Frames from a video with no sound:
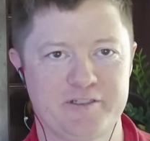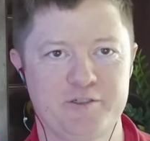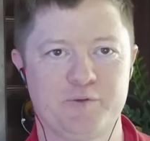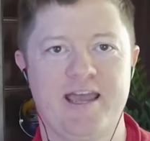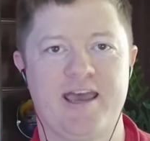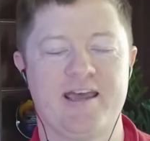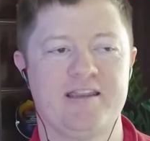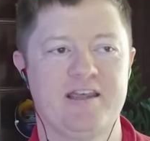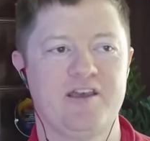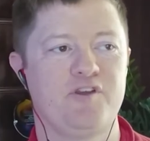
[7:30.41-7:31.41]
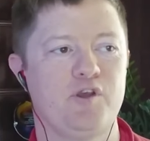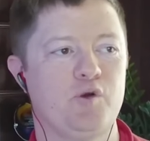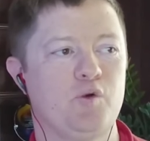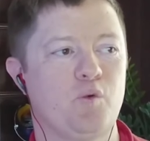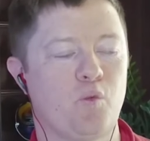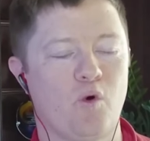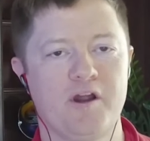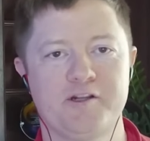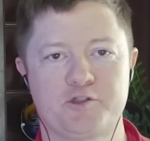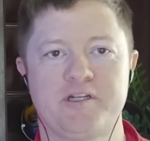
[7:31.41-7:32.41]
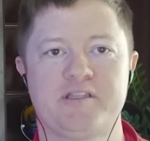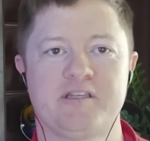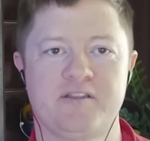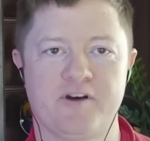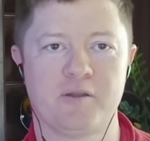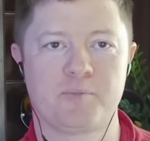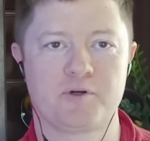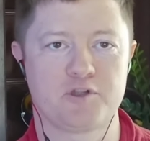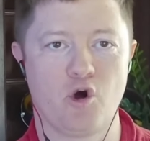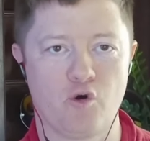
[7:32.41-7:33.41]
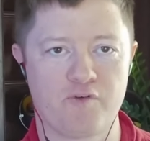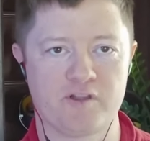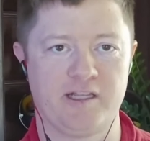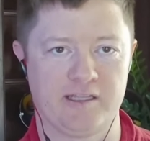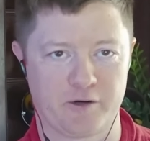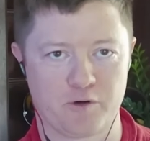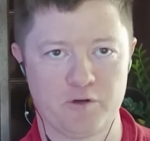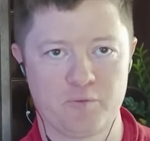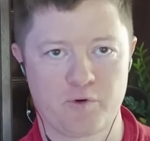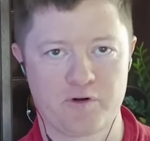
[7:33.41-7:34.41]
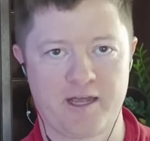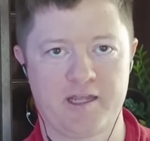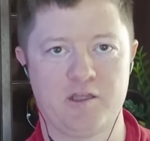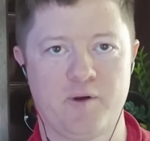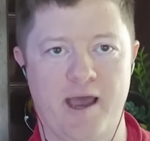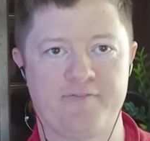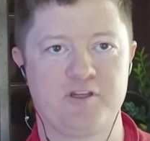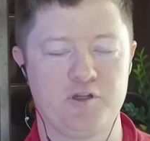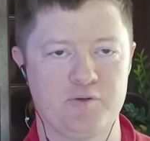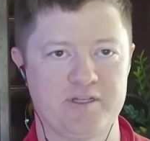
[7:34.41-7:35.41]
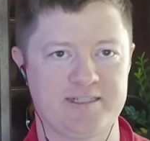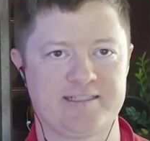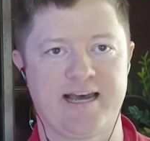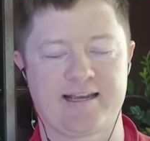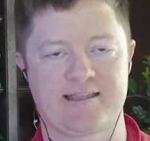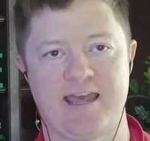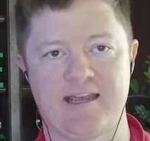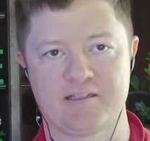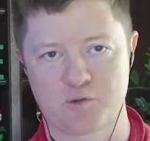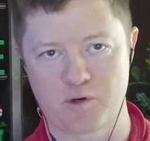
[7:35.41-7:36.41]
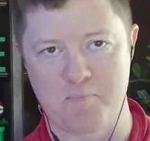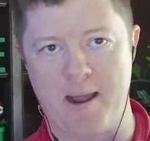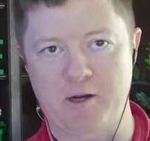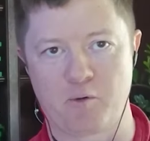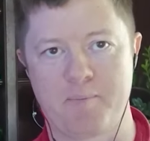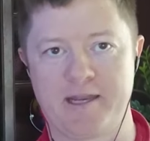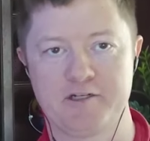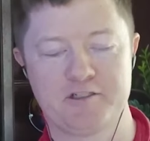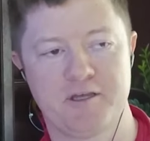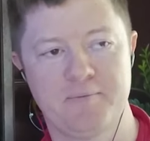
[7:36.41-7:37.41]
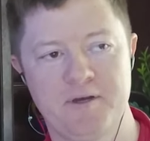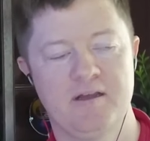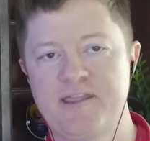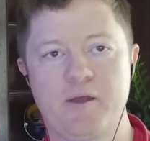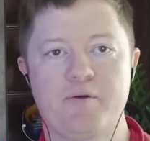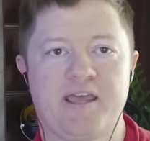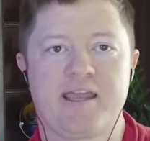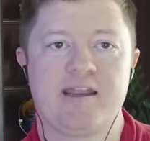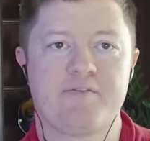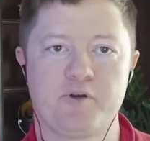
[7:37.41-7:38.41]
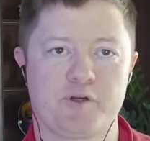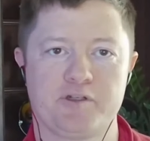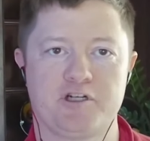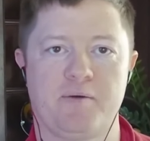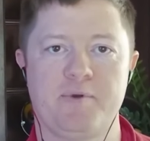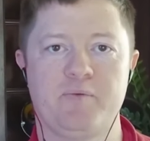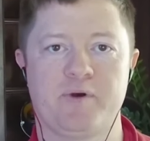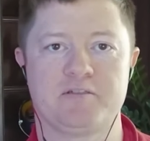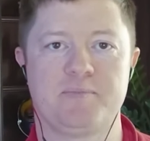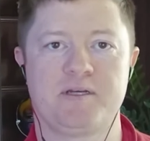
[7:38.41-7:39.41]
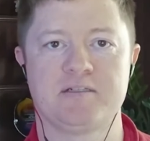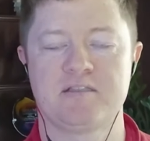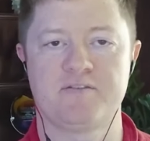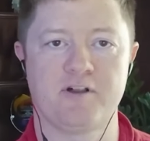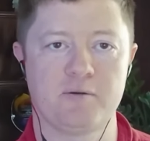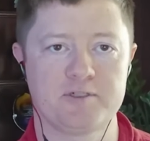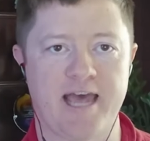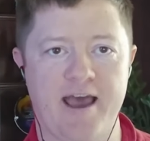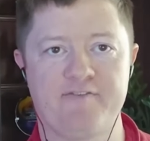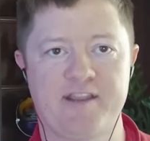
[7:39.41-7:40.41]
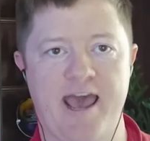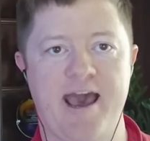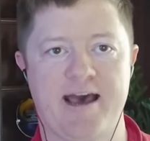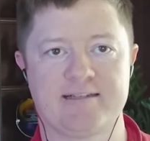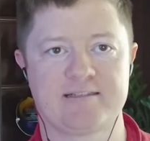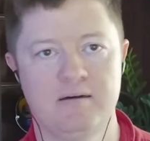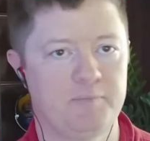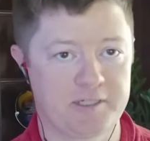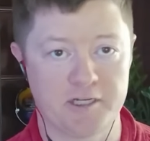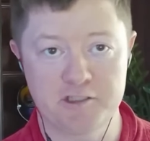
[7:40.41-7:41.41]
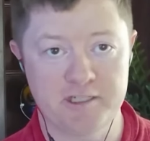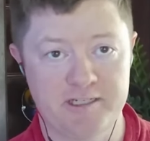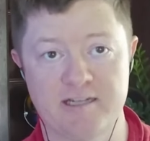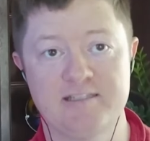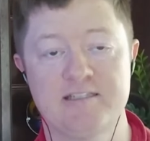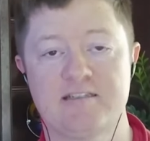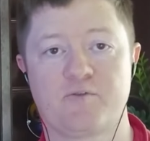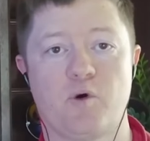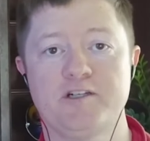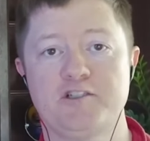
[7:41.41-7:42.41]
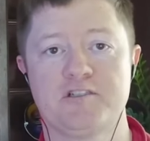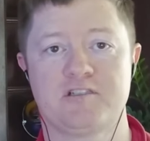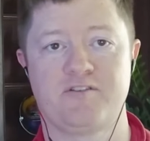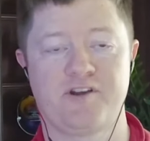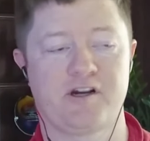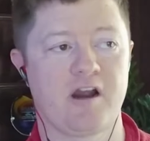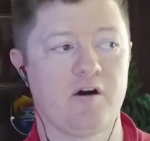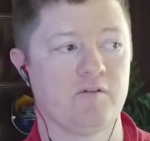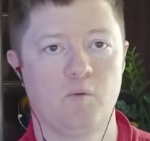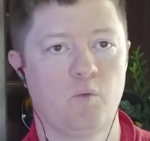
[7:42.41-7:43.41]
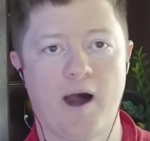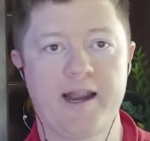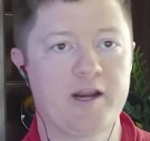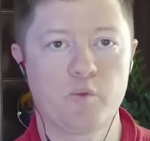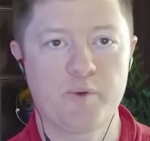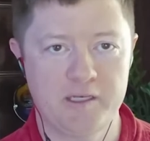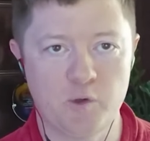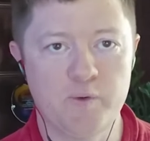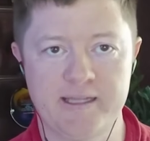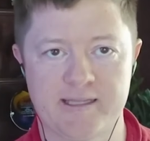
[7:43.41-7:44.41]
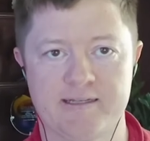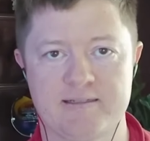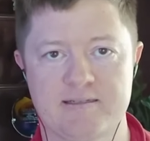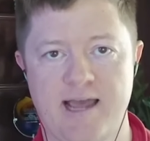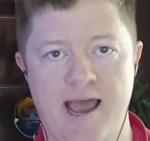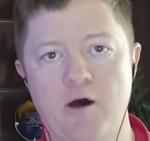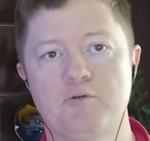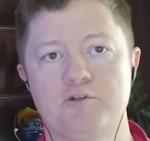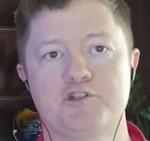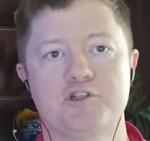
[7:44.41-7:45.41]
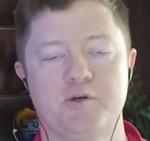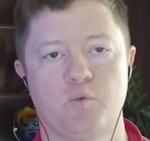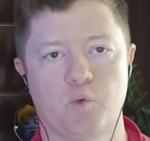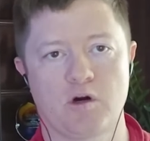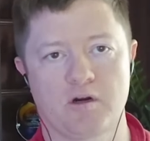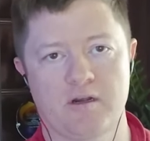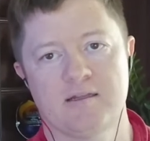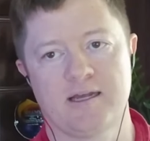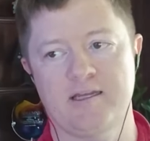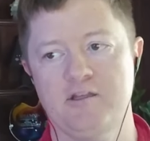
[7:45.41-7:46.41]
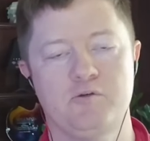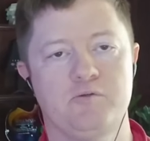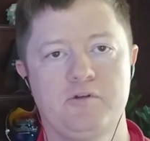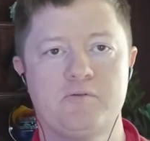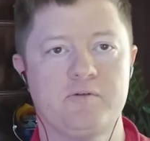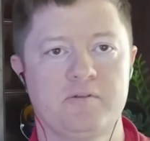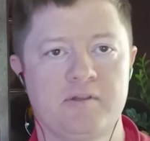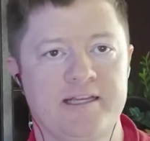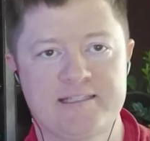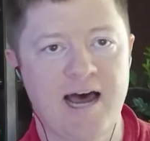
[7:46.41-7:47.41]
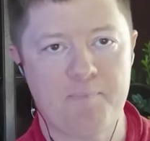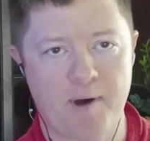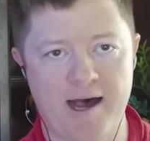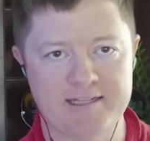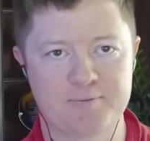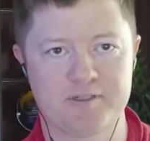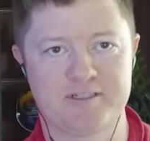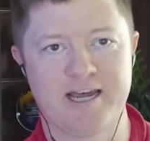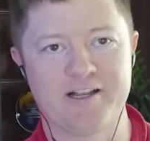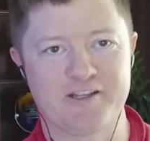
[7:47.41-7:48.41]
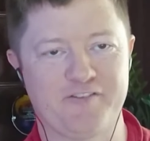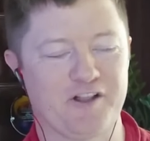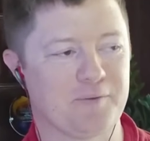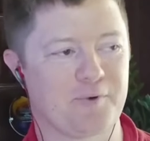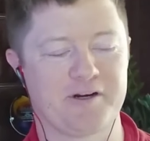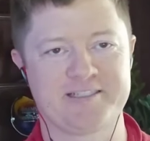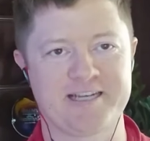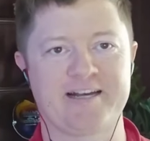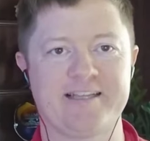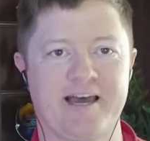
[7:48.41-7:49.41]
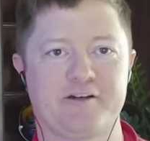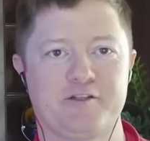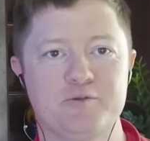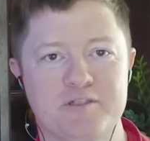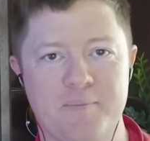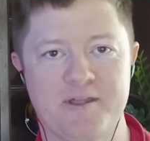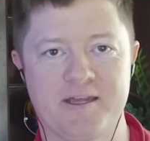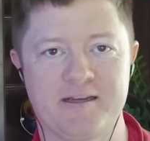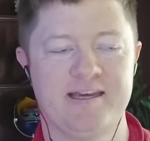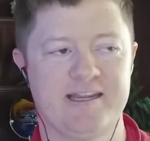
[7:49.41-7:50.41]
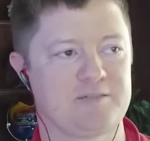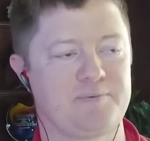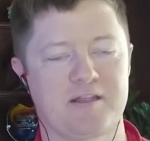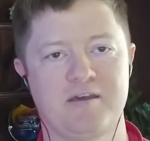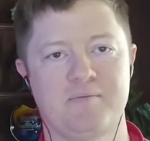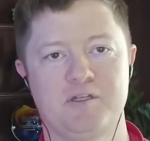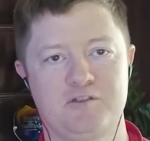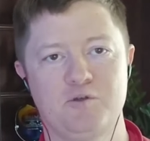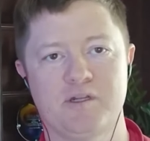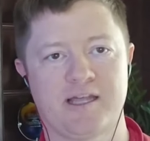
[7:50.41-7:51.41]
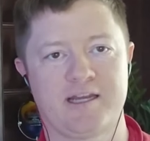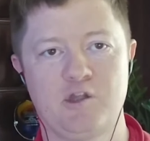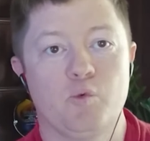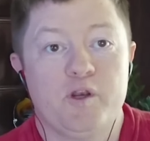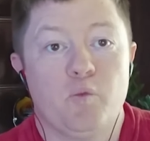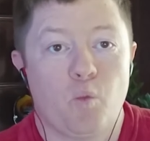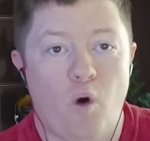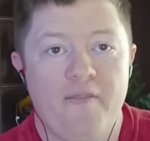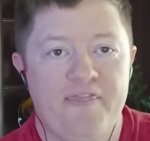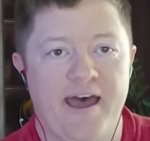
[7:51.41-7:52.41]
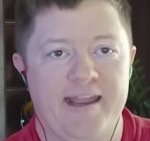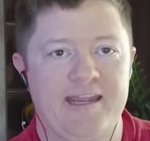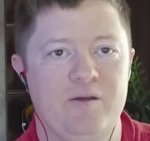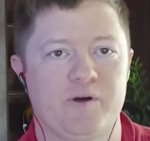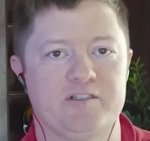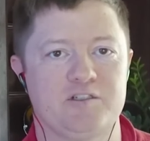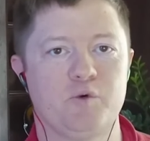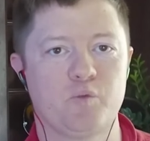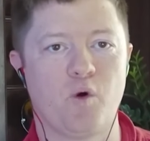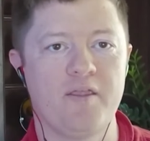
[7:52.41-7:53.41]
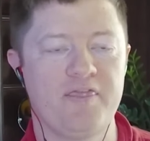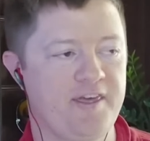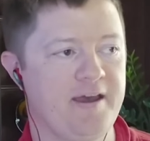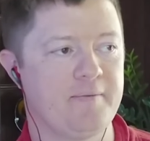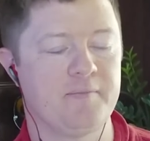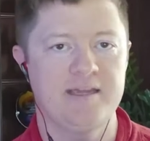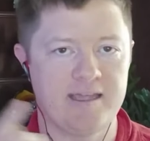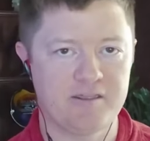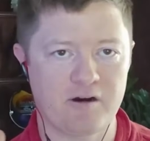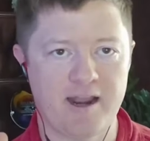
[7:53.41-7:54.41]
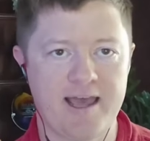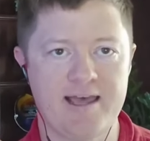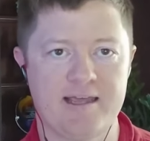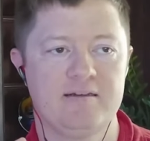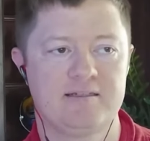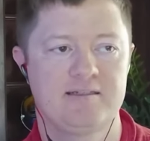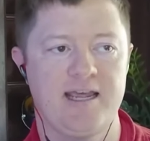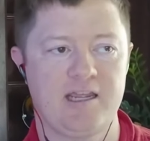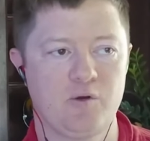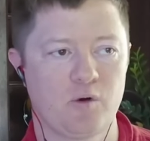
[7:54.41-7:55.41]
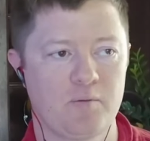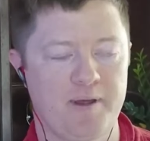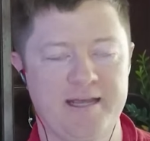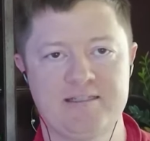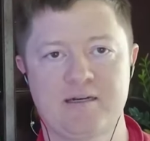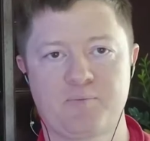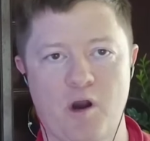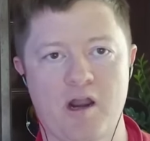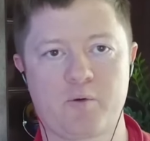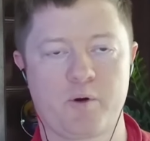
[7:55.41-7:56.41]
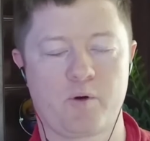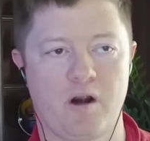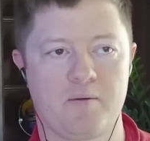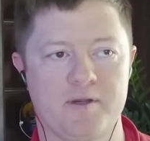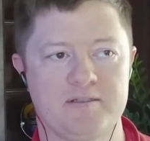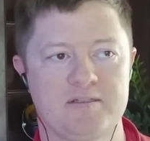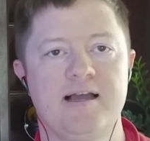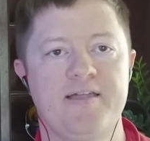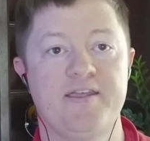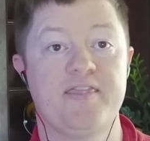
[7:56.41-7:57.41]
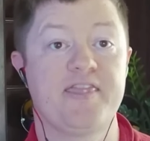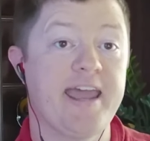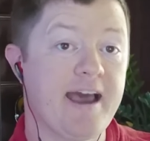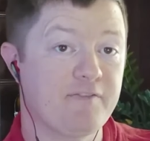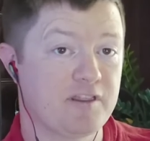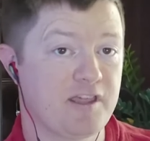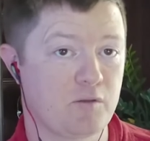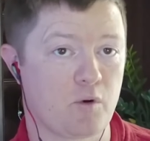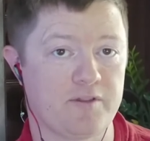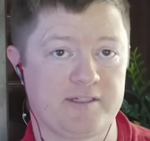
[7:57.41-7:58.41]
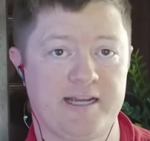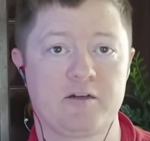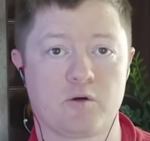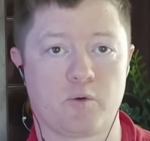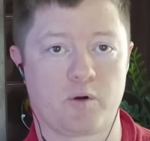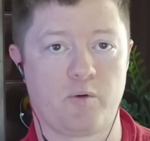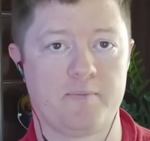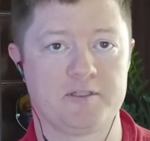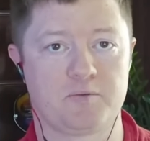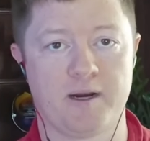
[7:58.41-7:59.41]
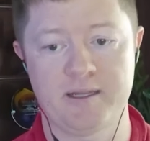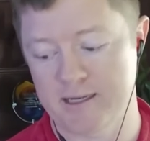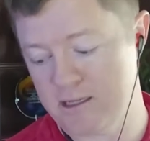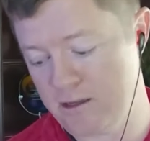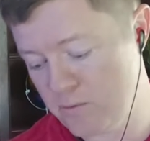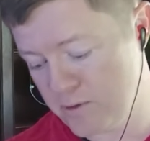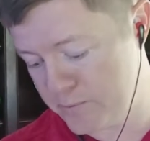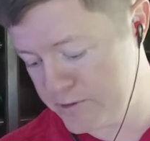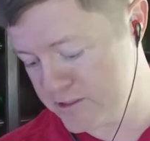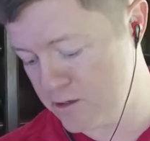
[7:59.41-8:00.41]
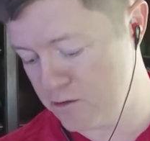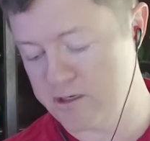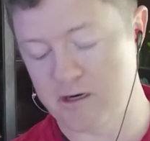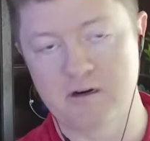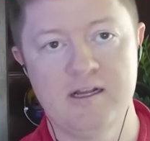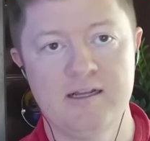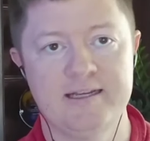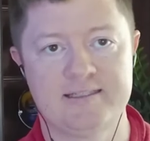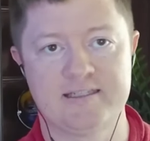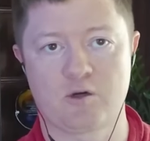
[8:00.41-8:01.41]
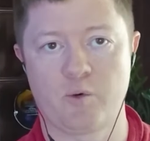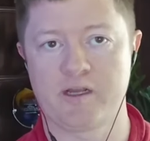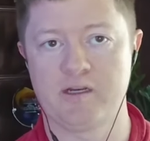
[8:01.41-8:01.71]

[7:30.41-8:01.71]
do. And if you want to treat the developers overly literal, where like you have to do this exact thing and sort of micromanage them, they can never do a good job anyways, because the developers have to ask potentially dozens of questions to figure out, why are we doing this? How should it work? Like it's not possible to tell a developer exactly how to do something and expect them to do it. Like you wouldn't want that anyways. You would want them in their head to take your basic product requirements, and then they have to think through all the technical requirements, right? Like we said earlier, is this quick